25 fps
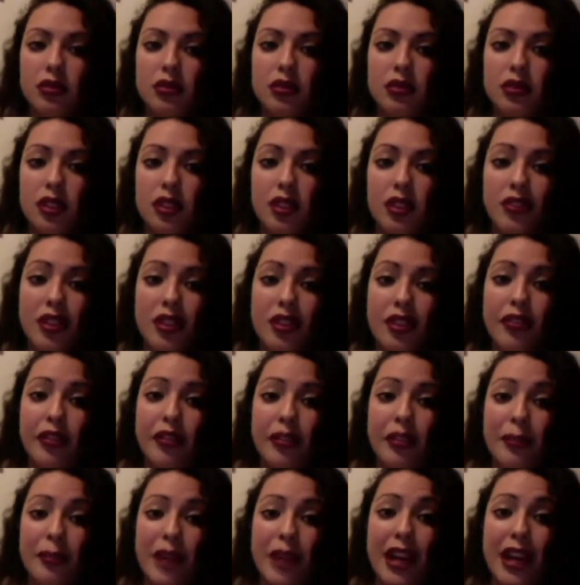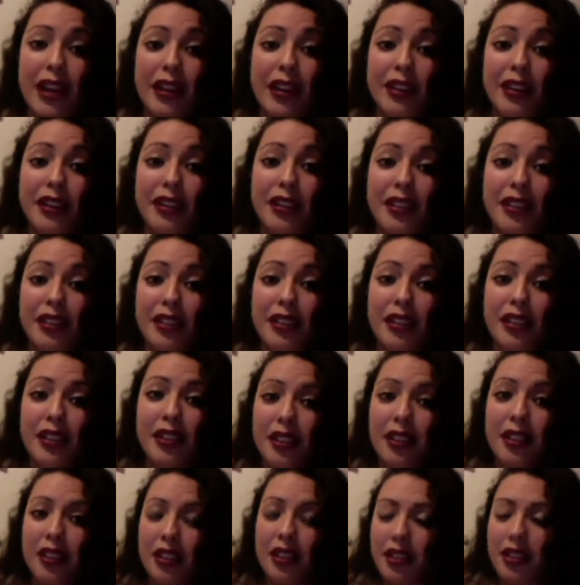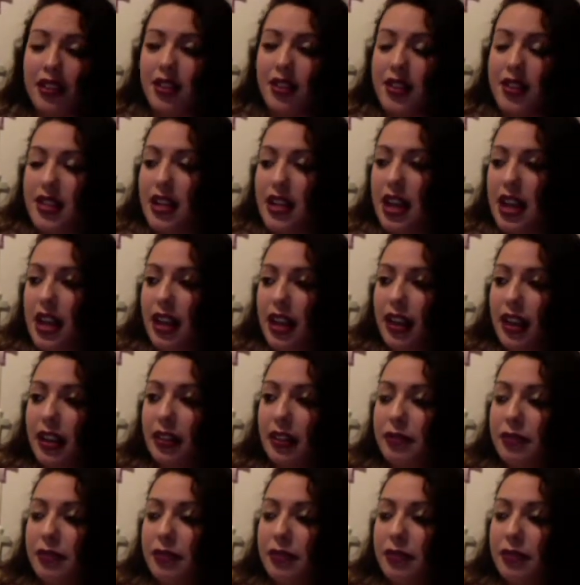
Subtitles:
even if you're mad. Say